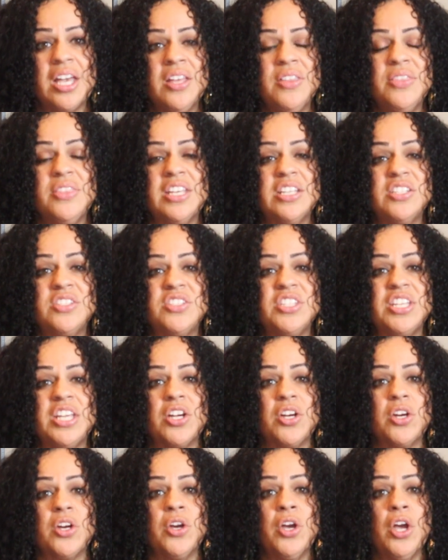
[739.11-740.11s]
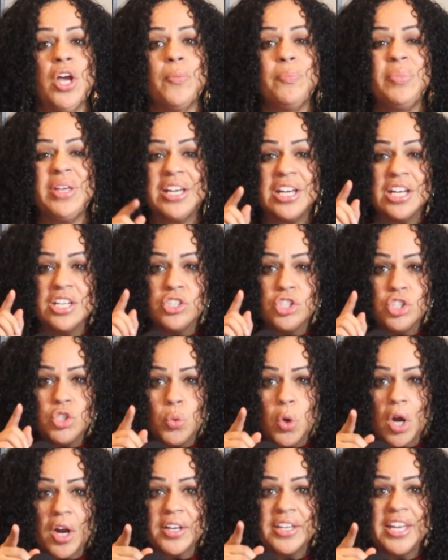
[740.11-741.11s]
in this year because
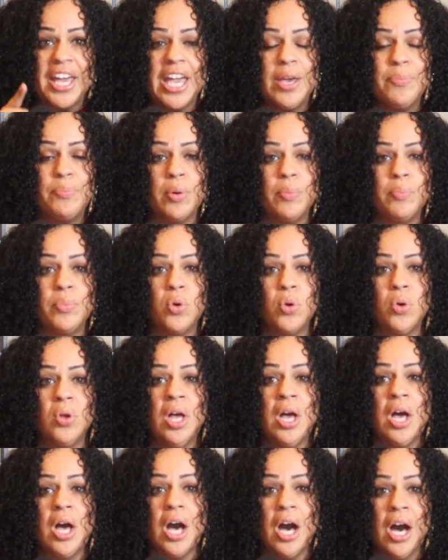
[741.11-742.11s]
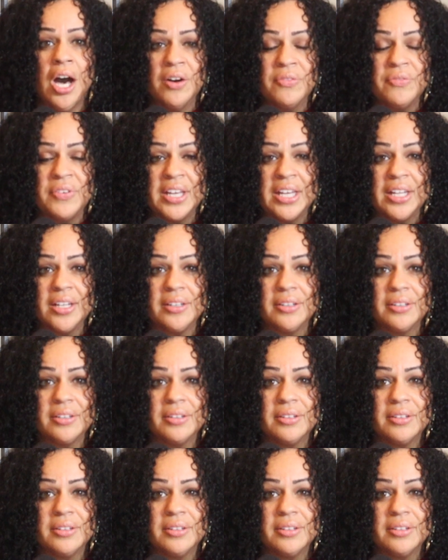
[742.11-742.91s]
you are capable of it